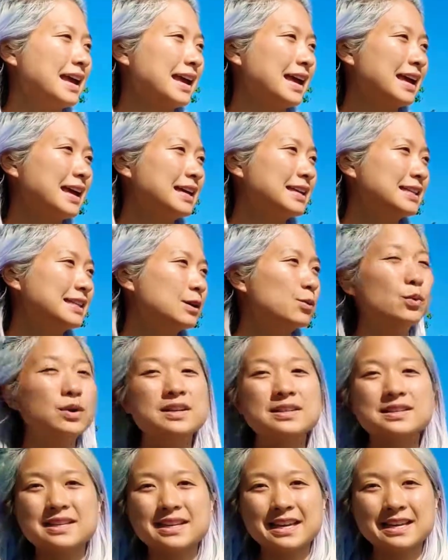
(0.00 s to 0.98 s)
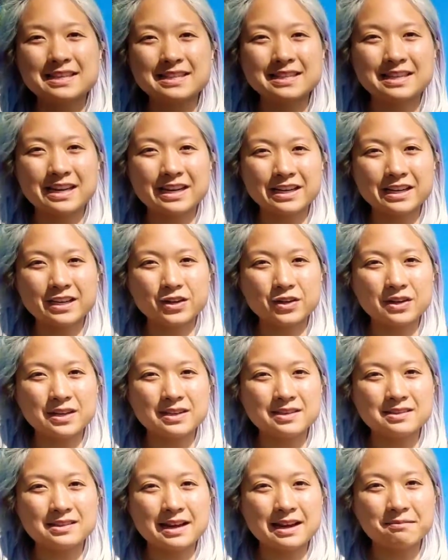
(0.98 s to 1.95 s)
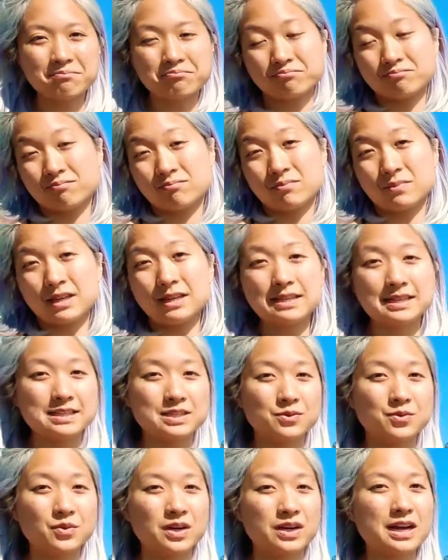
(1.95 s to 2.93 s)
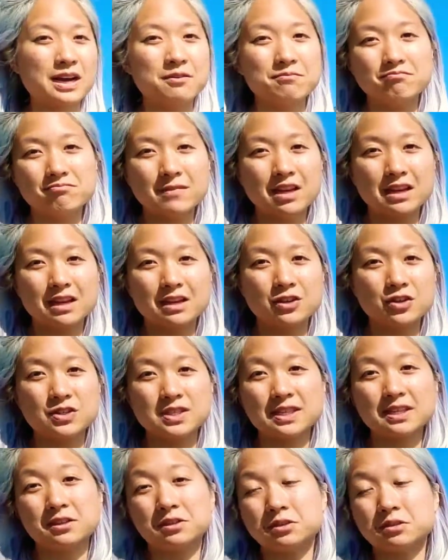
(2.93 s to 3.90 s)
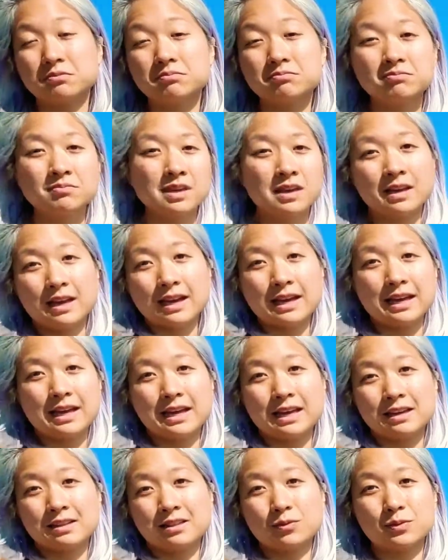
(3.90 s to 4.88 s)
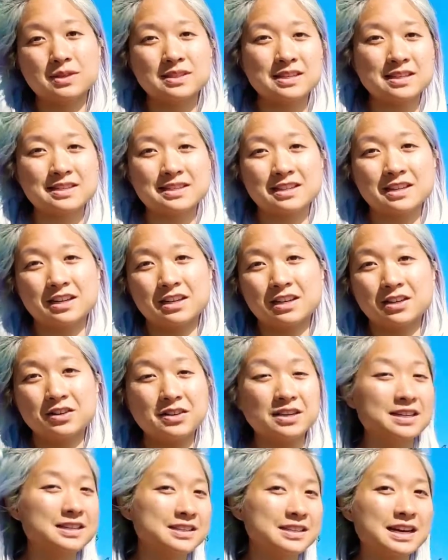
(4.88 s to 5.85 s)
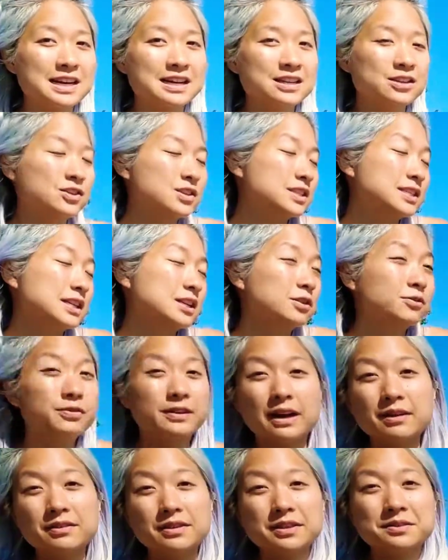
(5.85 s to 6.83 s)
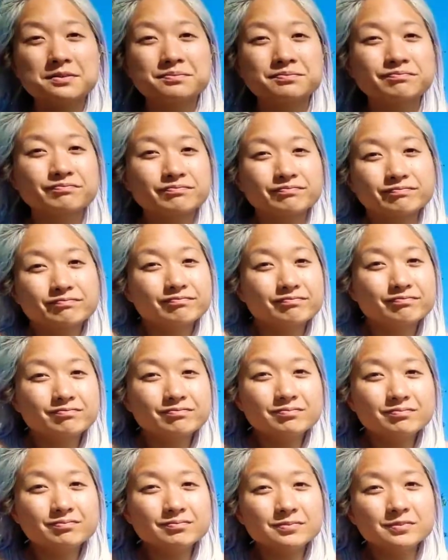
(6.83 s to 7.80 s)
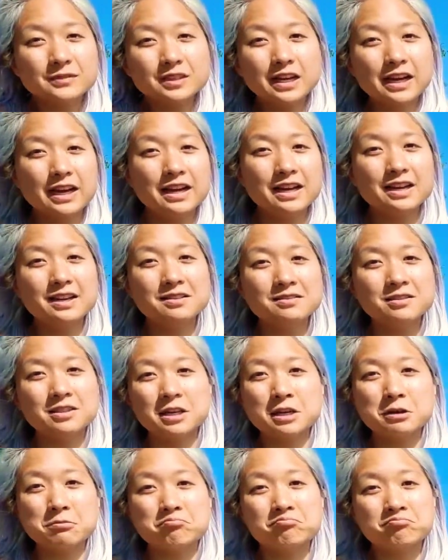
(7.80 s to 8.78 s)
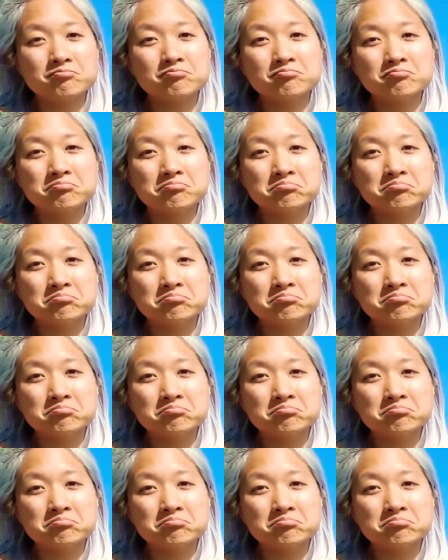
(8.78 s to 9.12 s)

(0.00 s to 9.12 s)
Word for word: and the worst case scenario is that it doesn't work out and you're single. And the worst case scenario is that you're single forever. And, um,